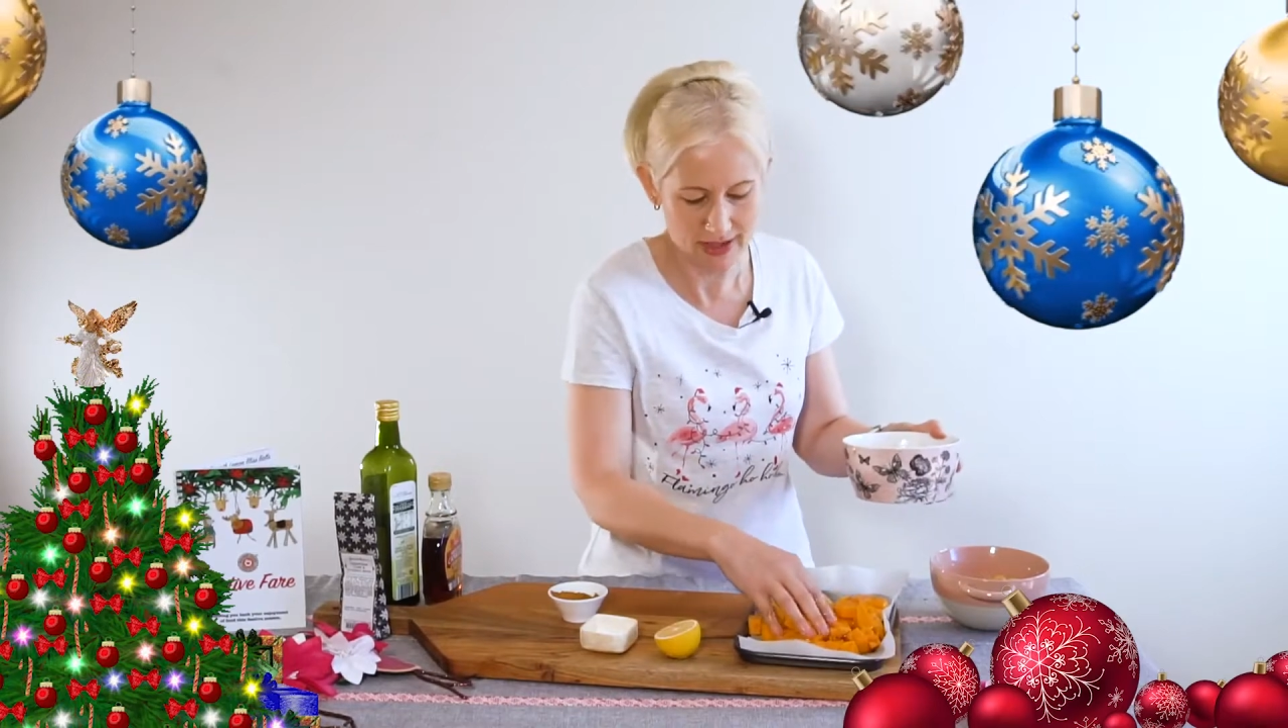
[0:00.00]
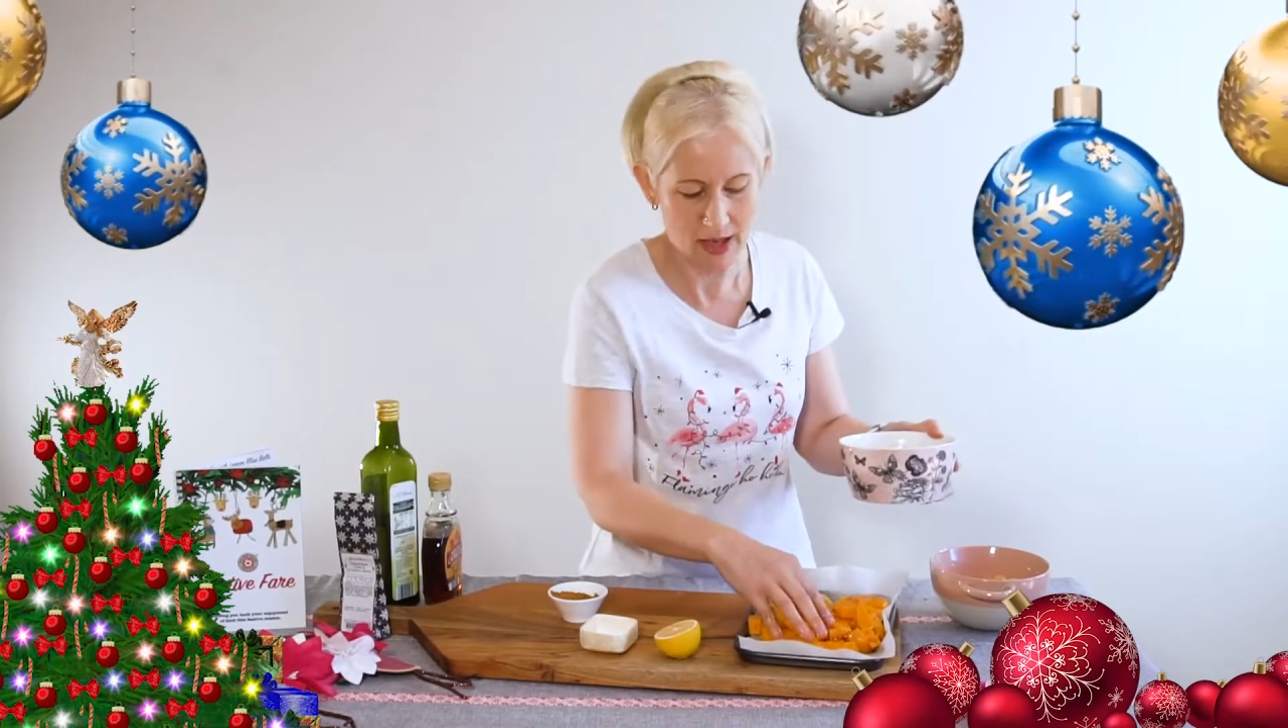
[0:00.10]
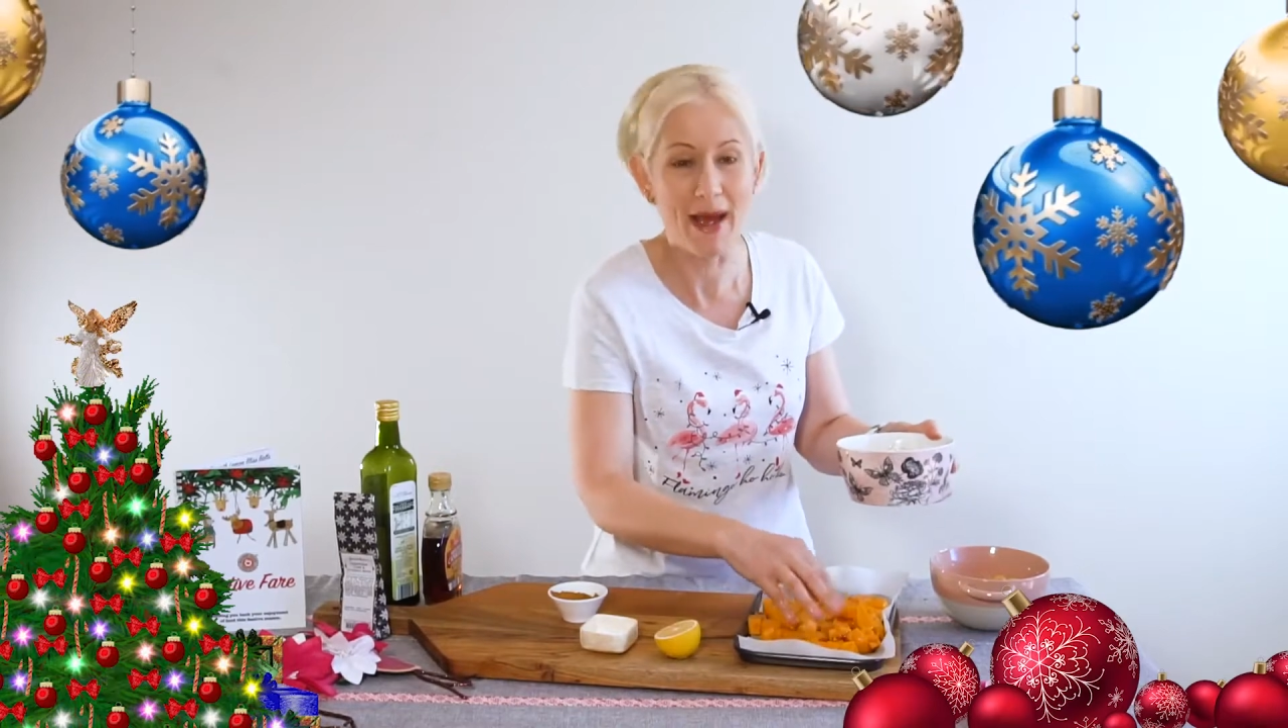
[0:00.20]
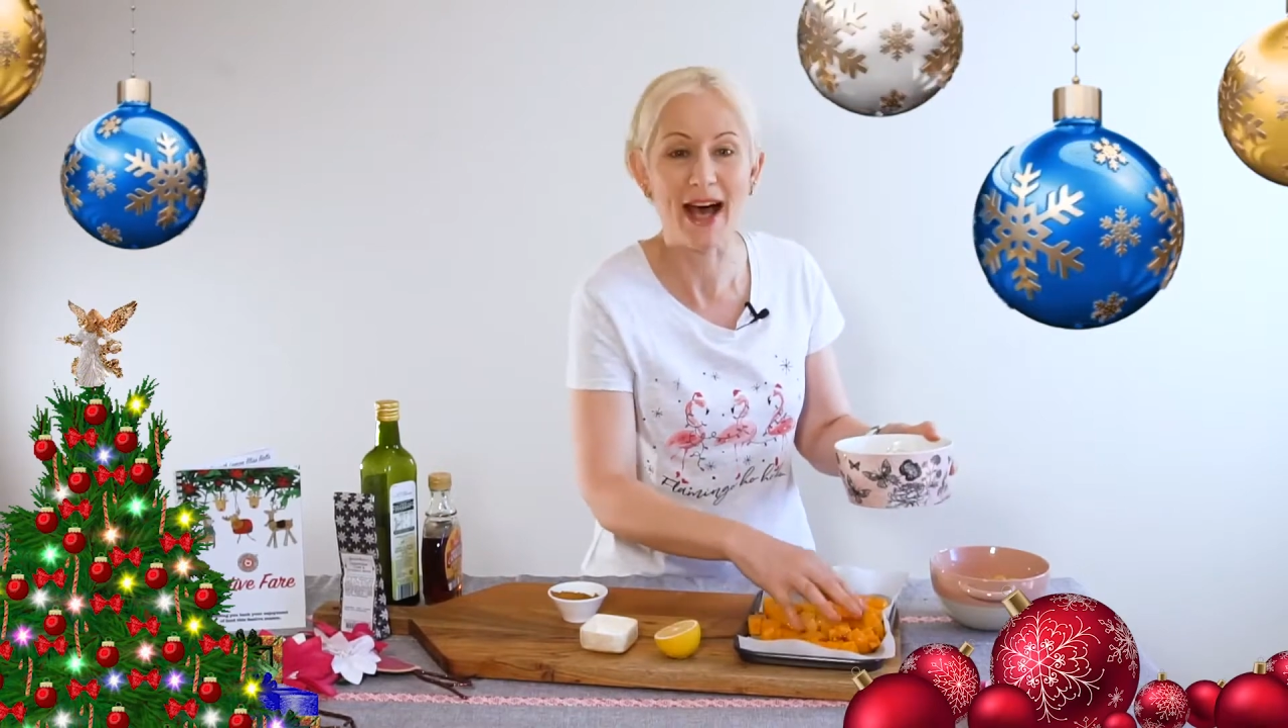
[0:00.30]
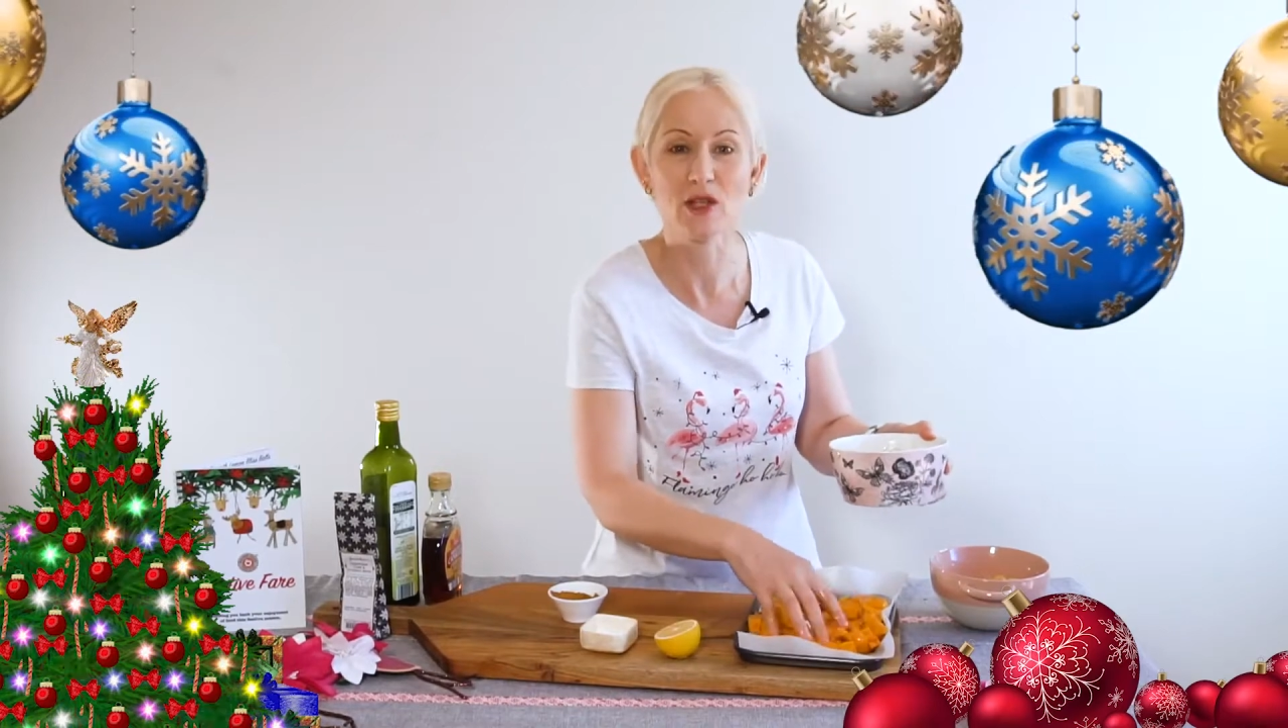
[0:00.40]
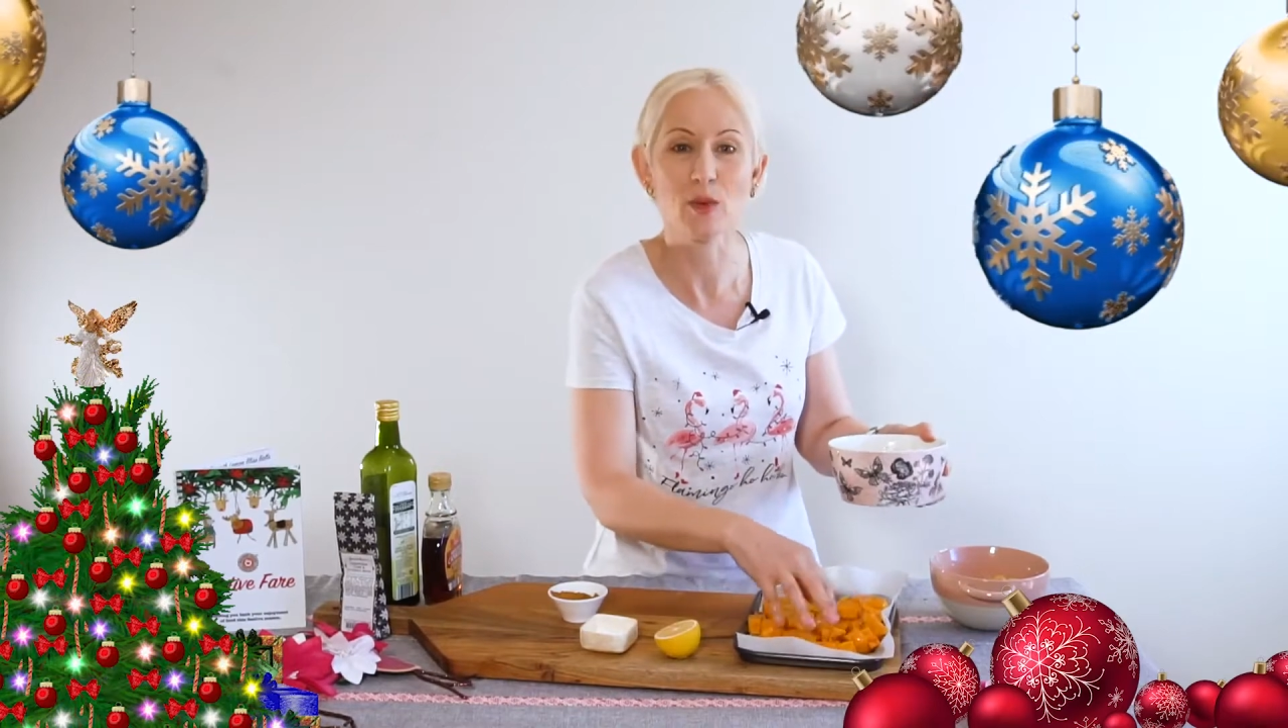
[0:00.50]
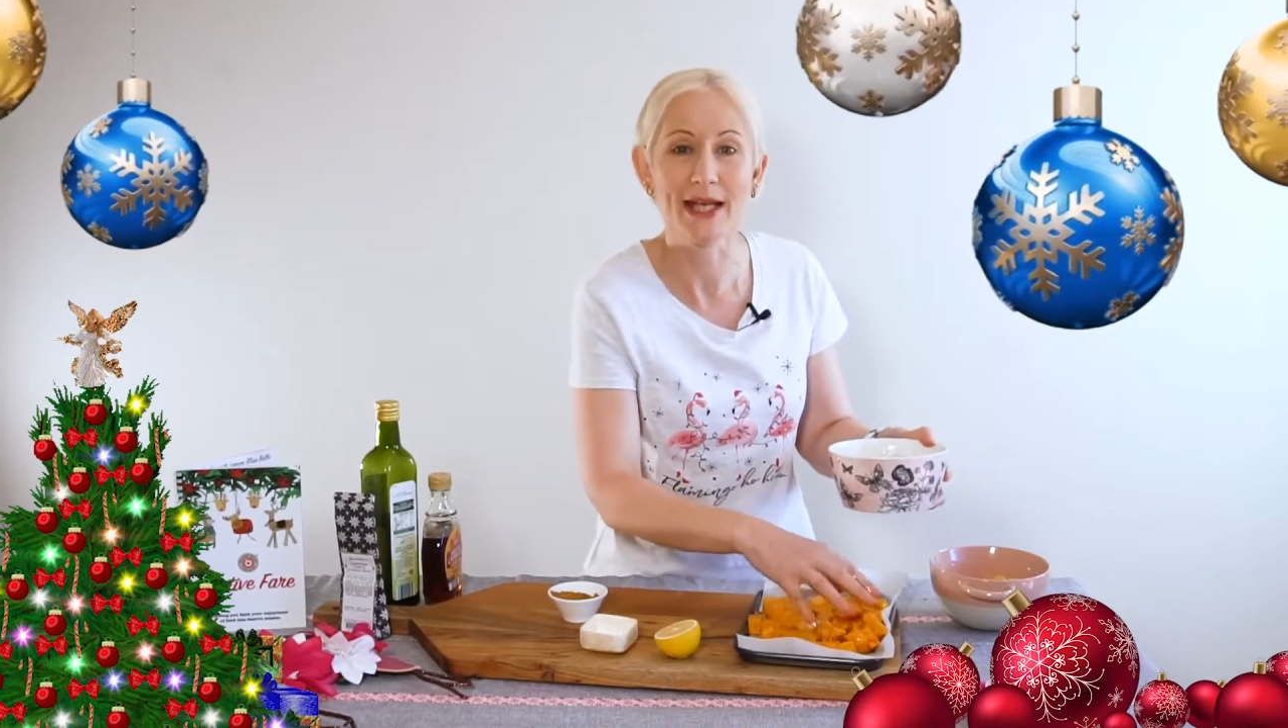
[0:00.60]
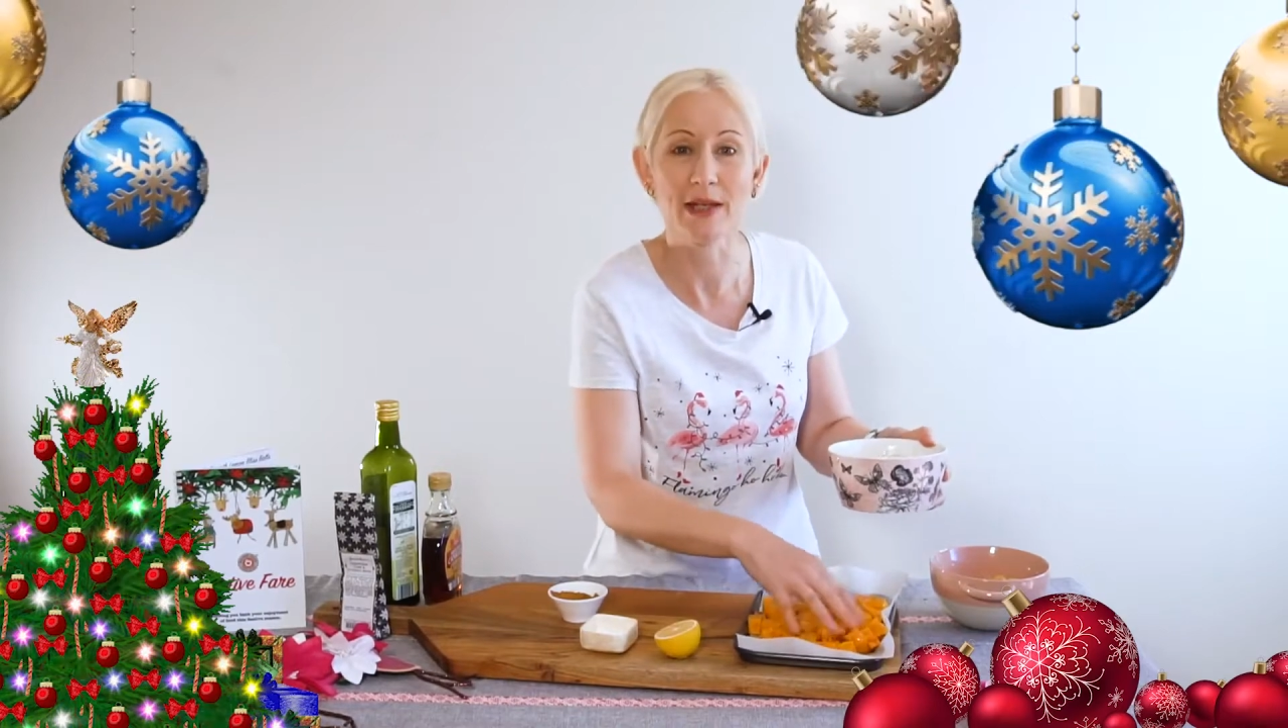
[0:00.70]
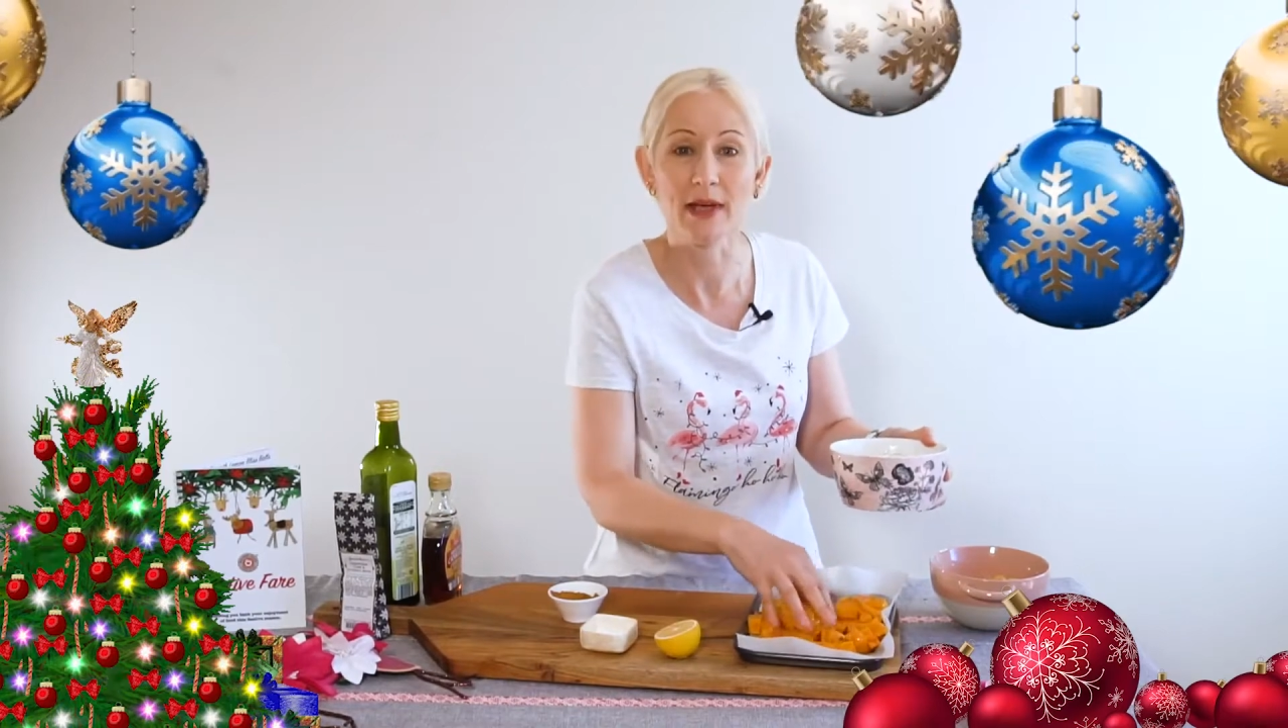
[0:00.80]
about 20